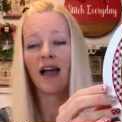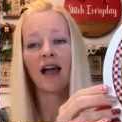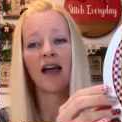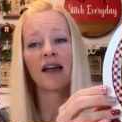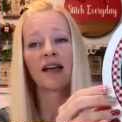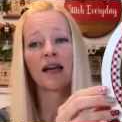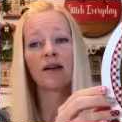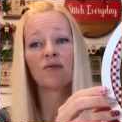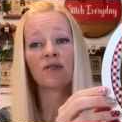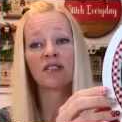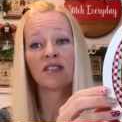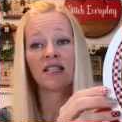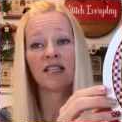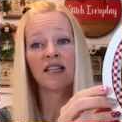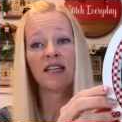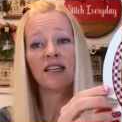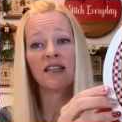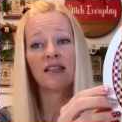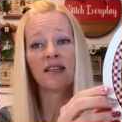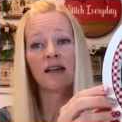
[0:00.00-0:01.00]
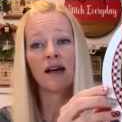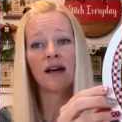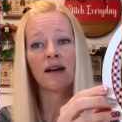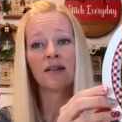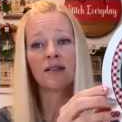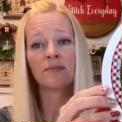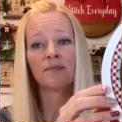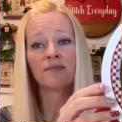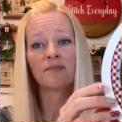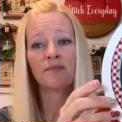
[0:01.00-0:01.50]
And I was thinking
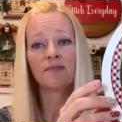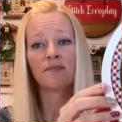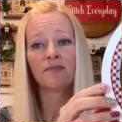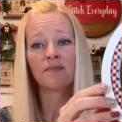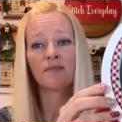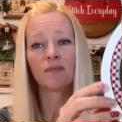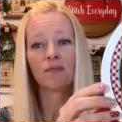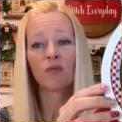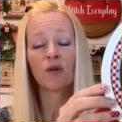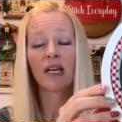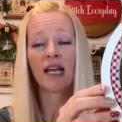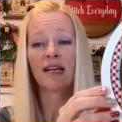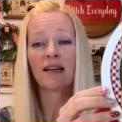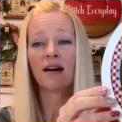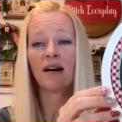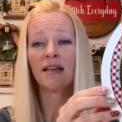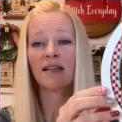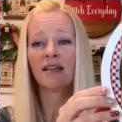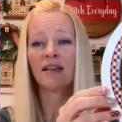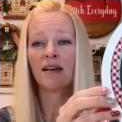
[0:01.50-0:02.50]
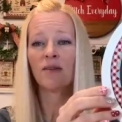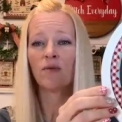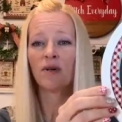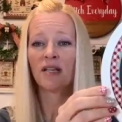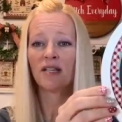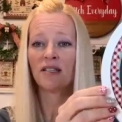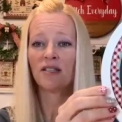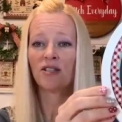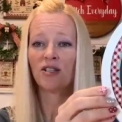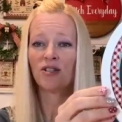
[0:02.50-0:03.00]
um, when I got it, I
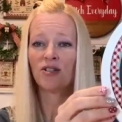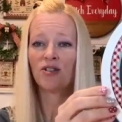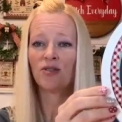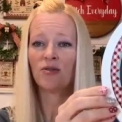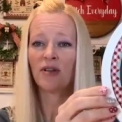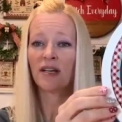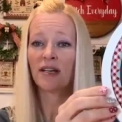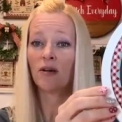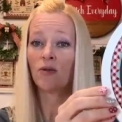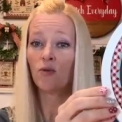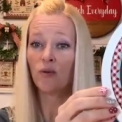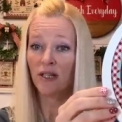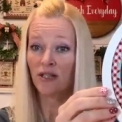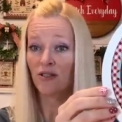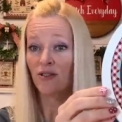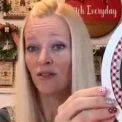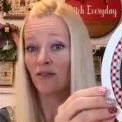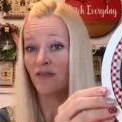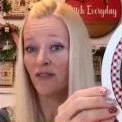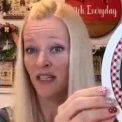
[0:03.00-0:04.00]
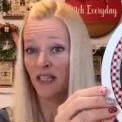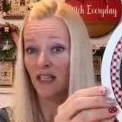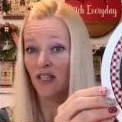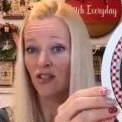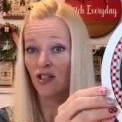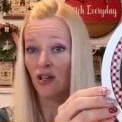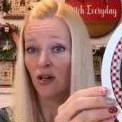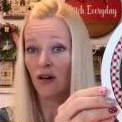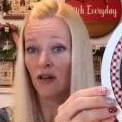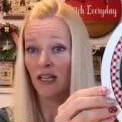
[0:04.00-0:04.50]
wanted to do like a winter
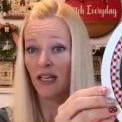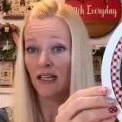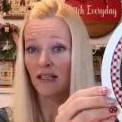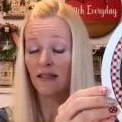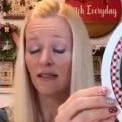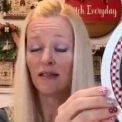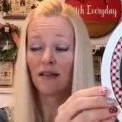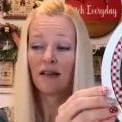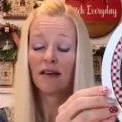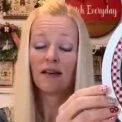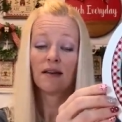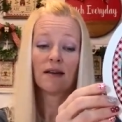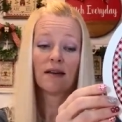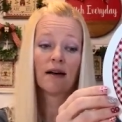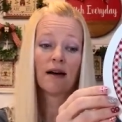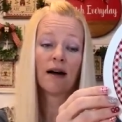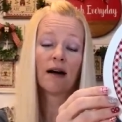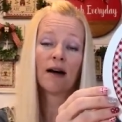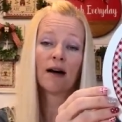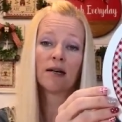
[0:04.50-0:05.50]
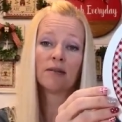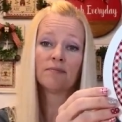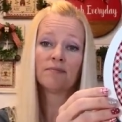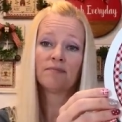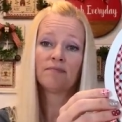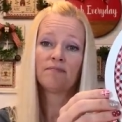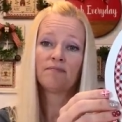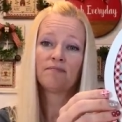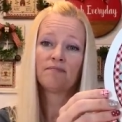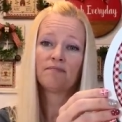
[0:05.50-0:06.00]
finish on it.
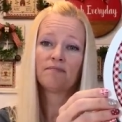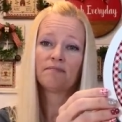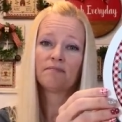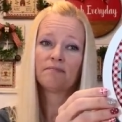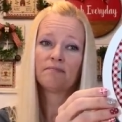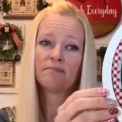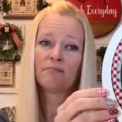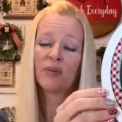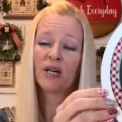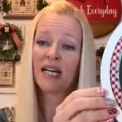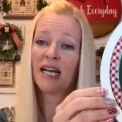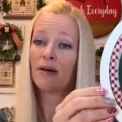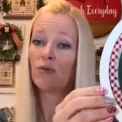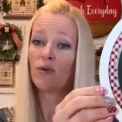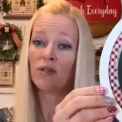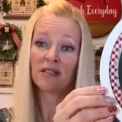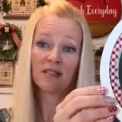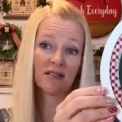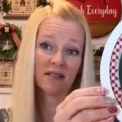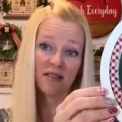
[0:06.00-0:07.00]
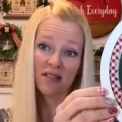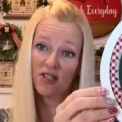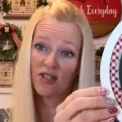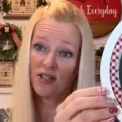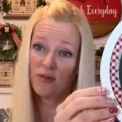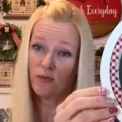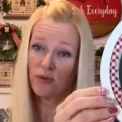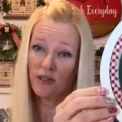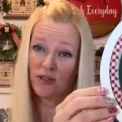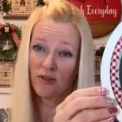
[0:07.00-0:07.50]
Um, but I wasn't
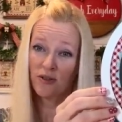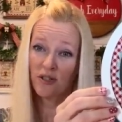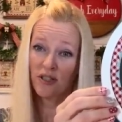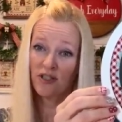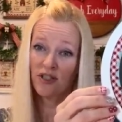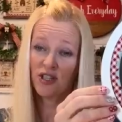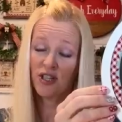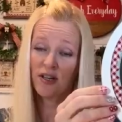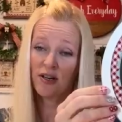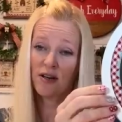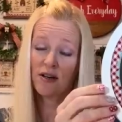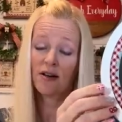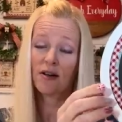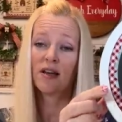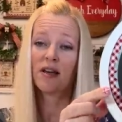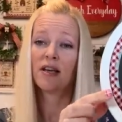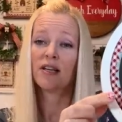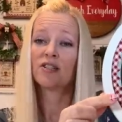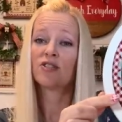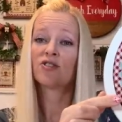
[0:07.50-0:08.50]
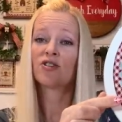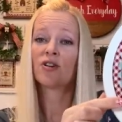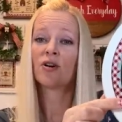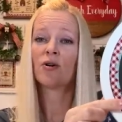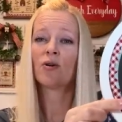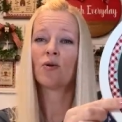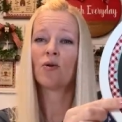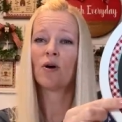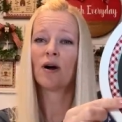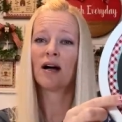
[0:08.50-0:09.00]
stitching winter this year.
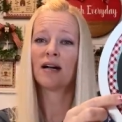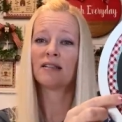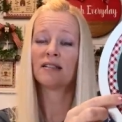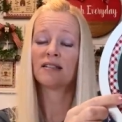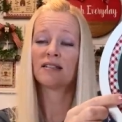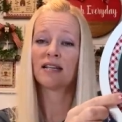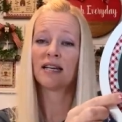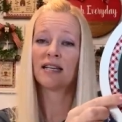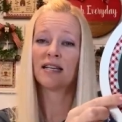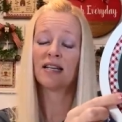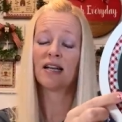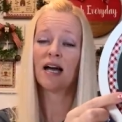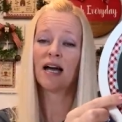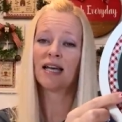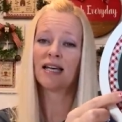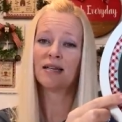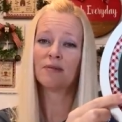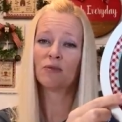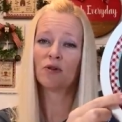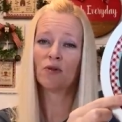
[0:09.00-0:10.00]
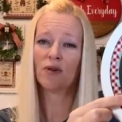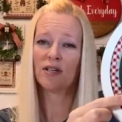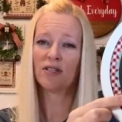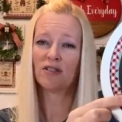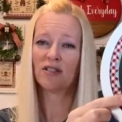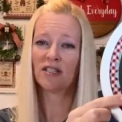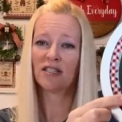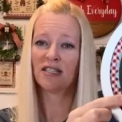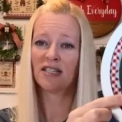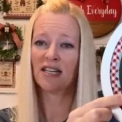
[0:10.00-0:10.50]
So I decided I am going
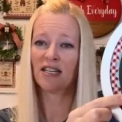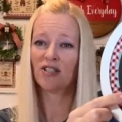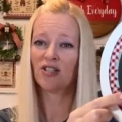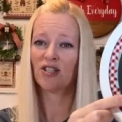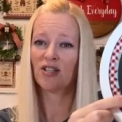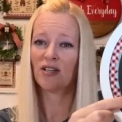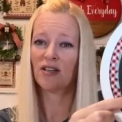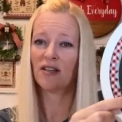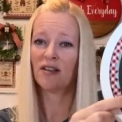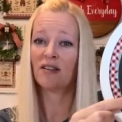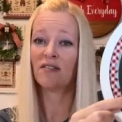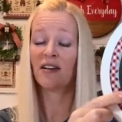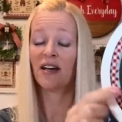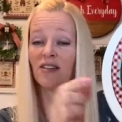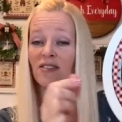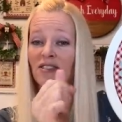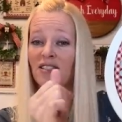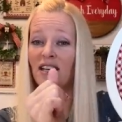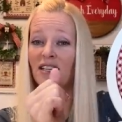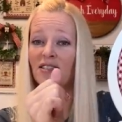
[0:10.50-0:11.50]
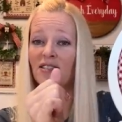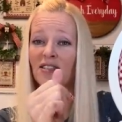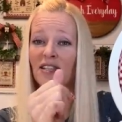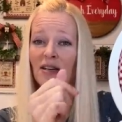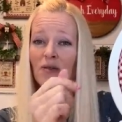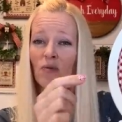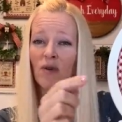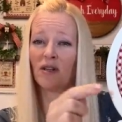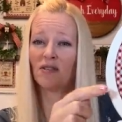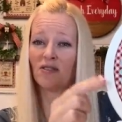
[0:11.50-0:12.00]
to stitch the Valentine's
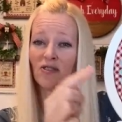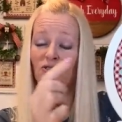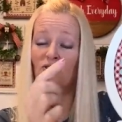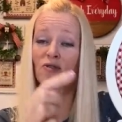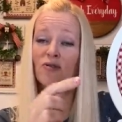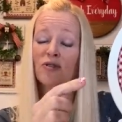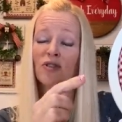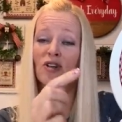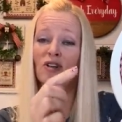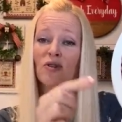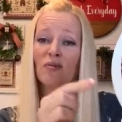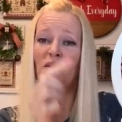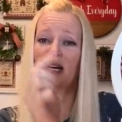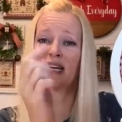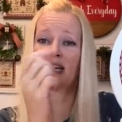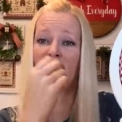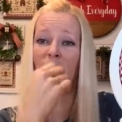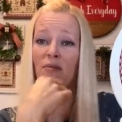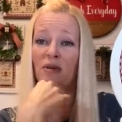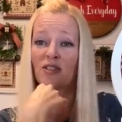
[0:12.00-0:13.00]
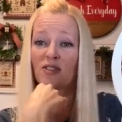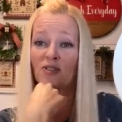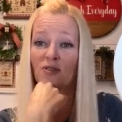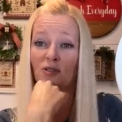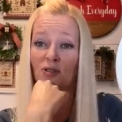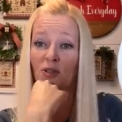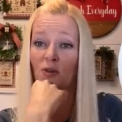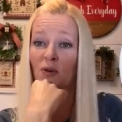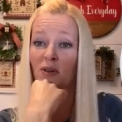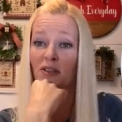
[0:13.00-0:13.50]
Day one snow globe and I bet you
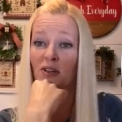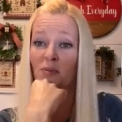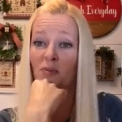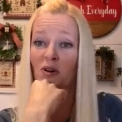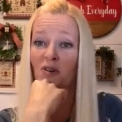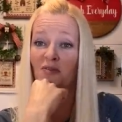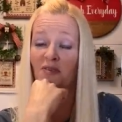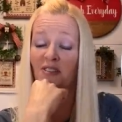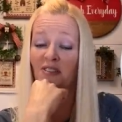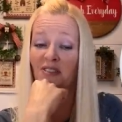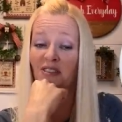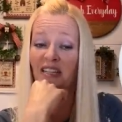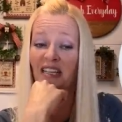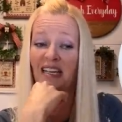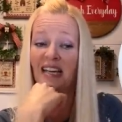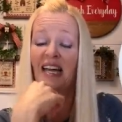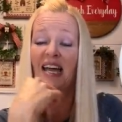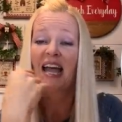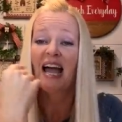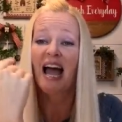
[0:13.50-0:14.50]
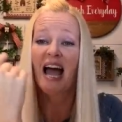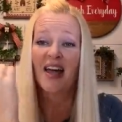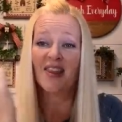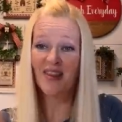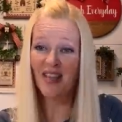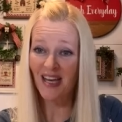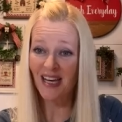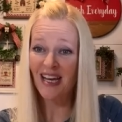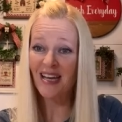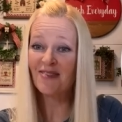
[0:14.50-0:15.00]
it'll go in there perfectly. And
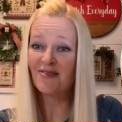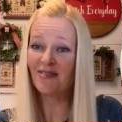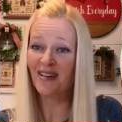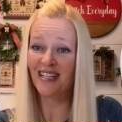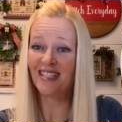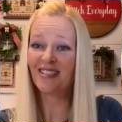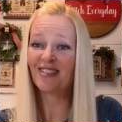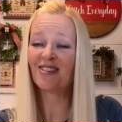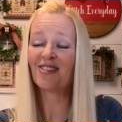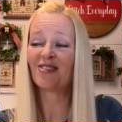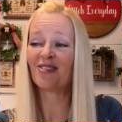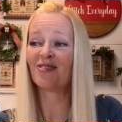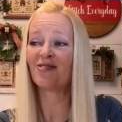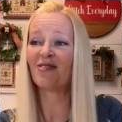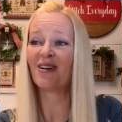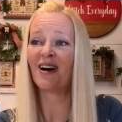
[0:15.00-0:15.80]
then I went to,